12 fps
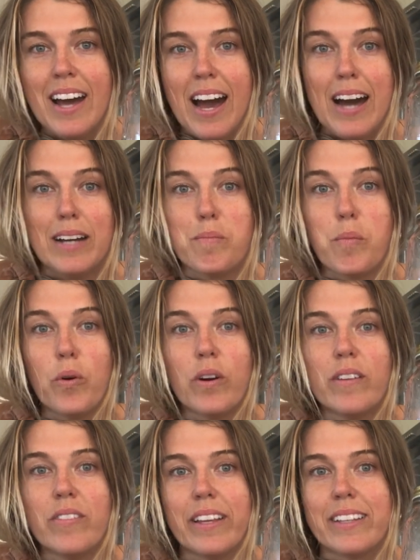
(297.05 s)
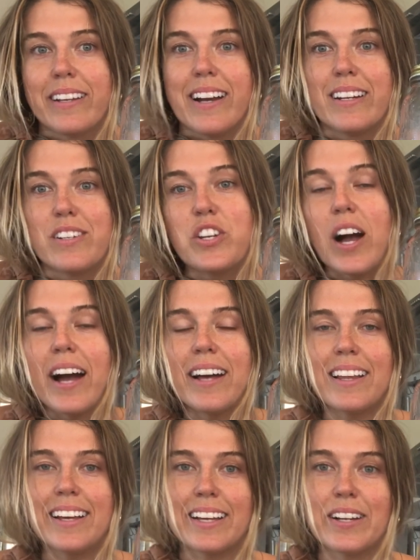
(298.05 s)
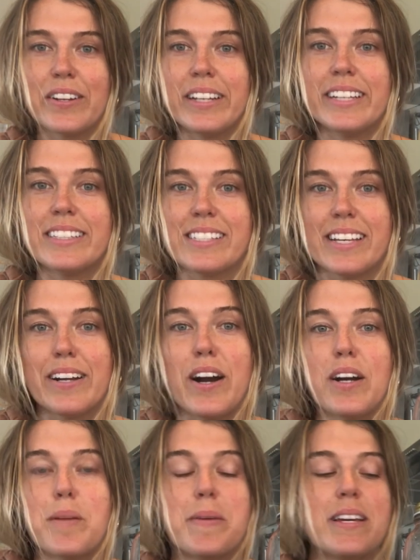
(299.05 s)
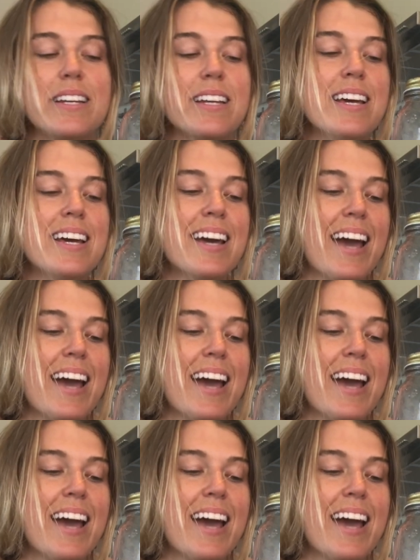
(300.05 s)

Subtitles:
add more of like the kind of chai-like ingredients like cardamom